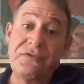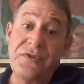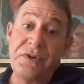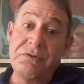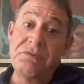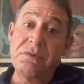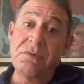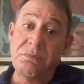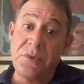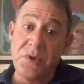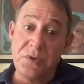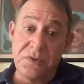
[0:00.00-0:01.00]
very
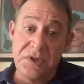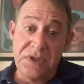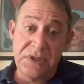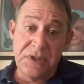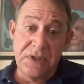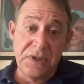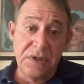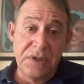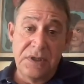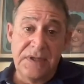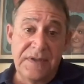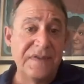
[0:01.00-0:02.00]
remote.
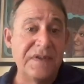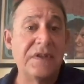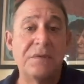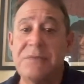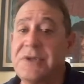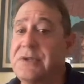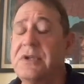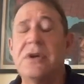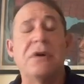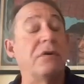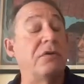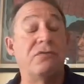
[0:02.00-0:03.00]
It's in the middle
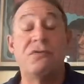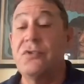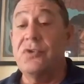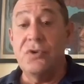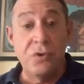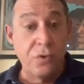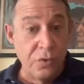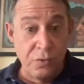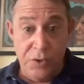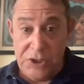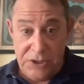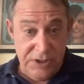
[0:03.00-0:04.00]
of
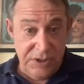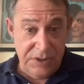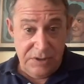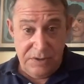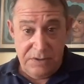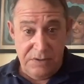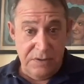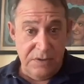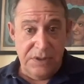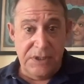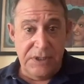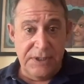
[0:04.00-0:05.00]
nowhere.
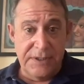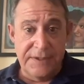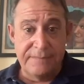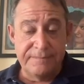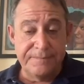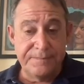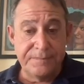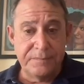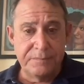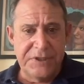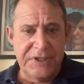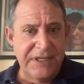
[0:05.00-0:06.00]
Um,
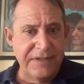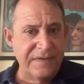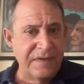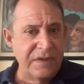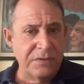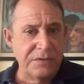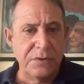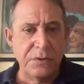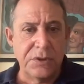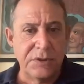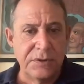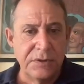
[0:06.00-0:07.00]
but that's the
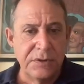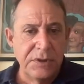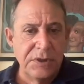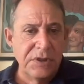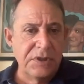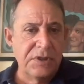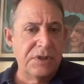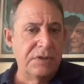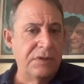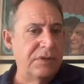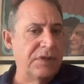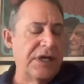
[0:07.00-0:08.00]
allure.
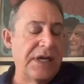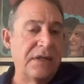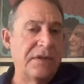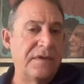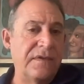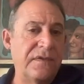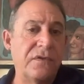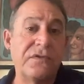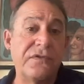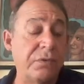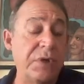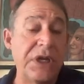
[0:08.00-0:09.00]
The islands,
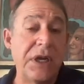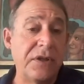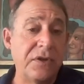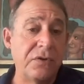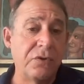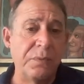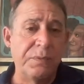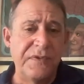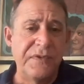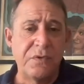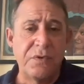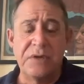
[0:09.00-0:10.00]
there's 3 island groups.
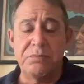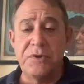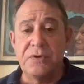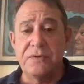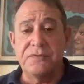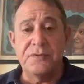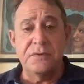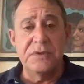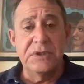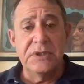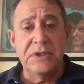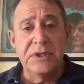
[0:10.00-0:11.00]
It's quite beautiful.
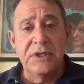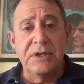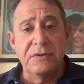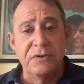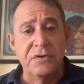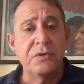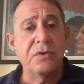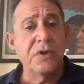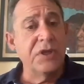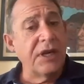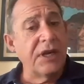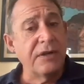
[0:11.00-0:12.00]
Two of
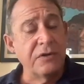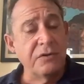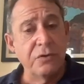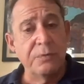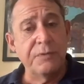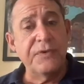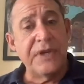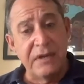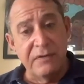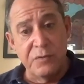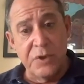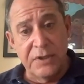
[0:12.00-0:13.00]
the island groups
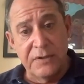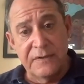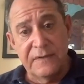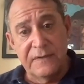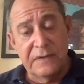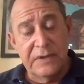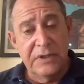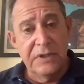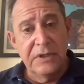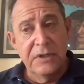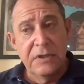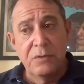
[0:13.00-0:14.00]
have whales.
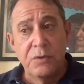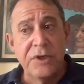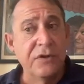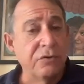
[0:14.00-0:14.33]
One of the